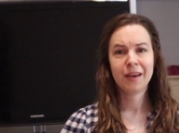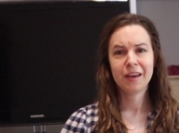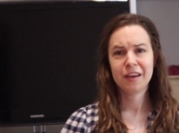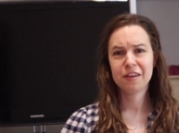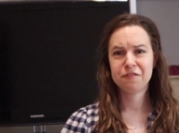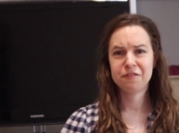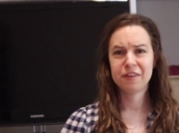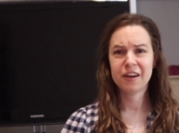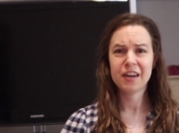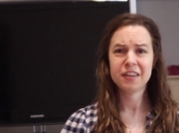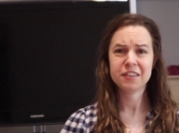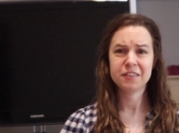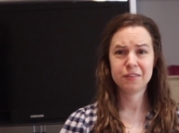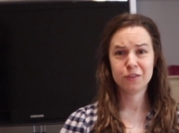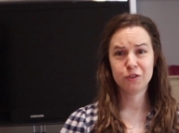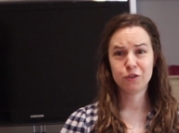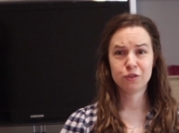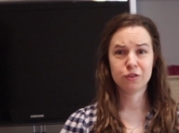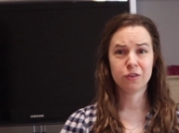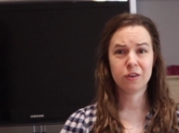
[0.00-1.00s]
In fact,
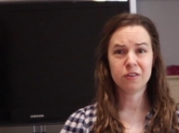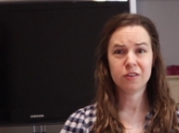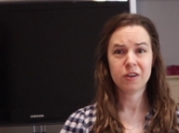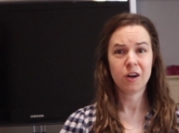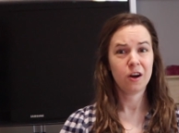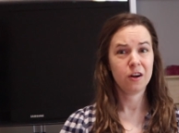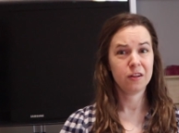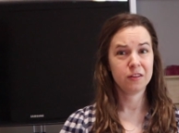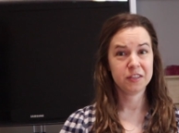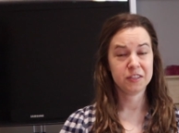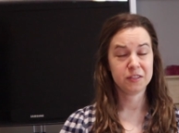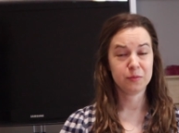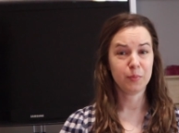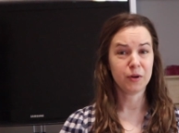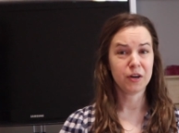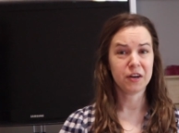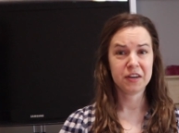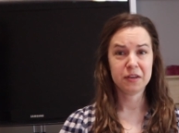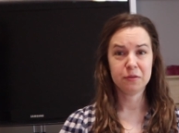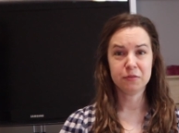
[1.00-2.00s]
the trunk Holly's
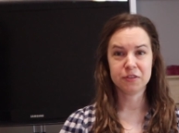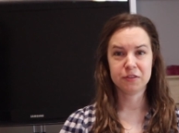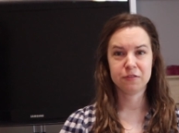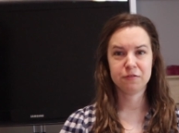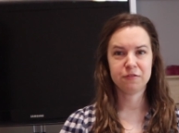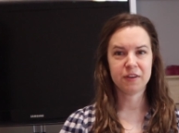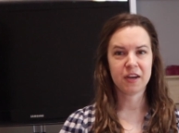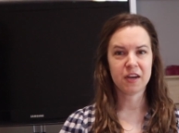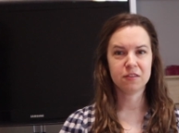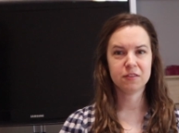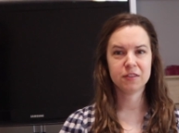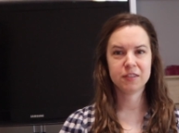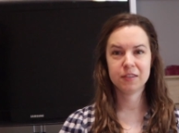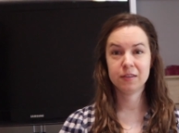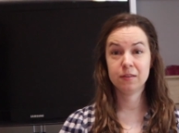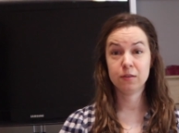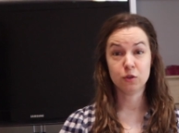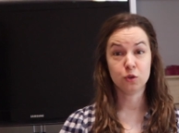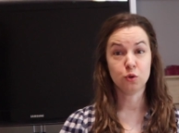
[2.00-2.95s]
body was found in,